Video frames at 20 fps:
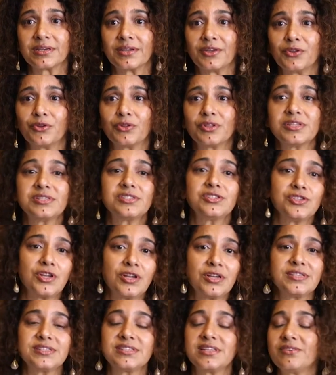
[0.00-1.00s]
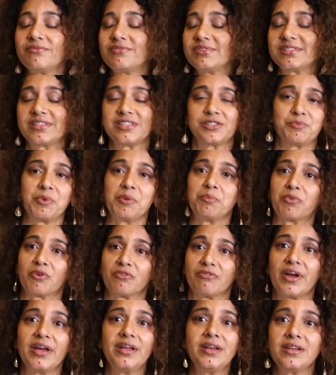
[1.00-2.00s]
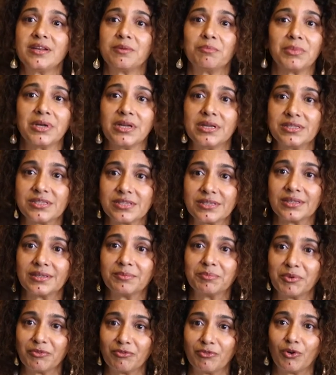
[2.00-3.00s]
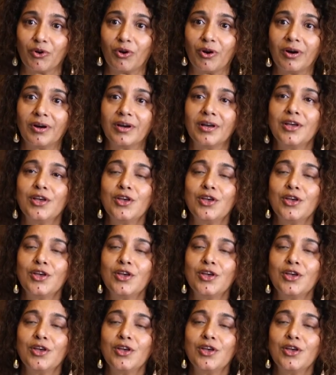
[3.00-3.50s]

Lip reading: You know, this is not a service that's been provided in Malaysia before.